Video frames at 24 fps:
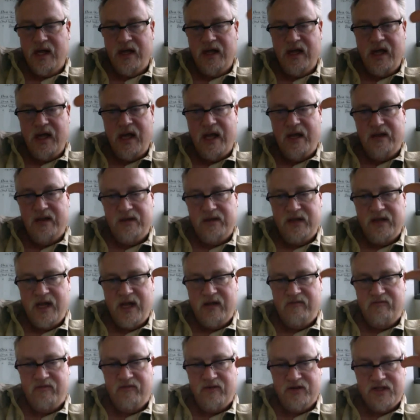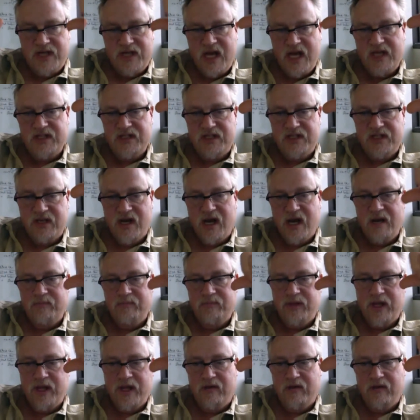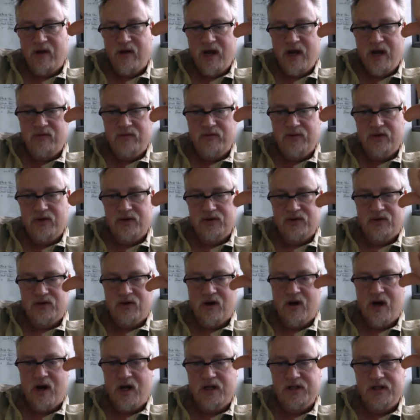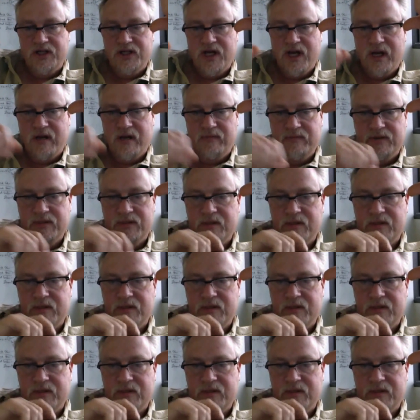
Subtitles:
and for testing, I play around with those cron jobs.